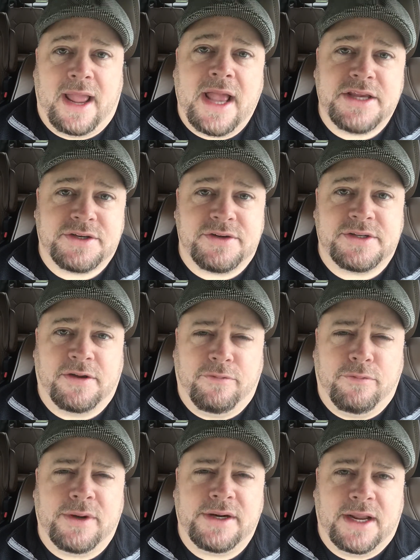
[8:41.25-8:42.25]
Ask
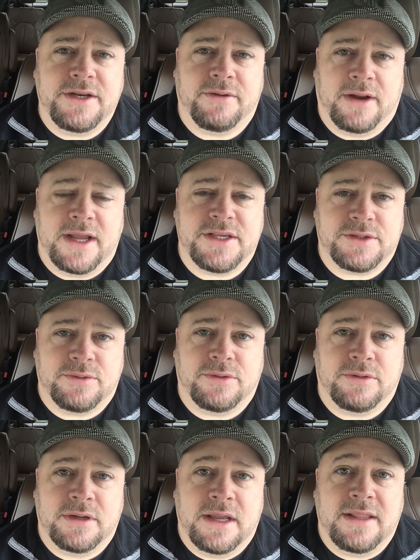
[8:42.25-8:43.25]
yourself, what did I do in high
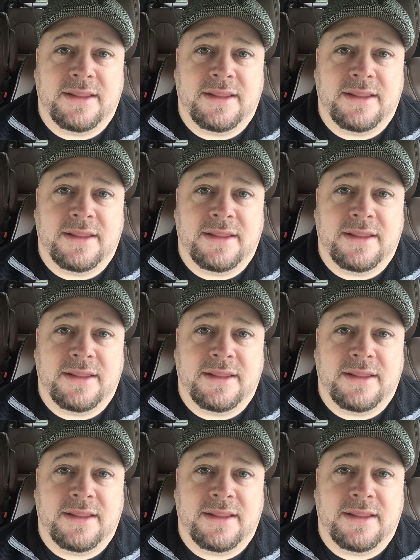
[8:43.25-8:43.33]
school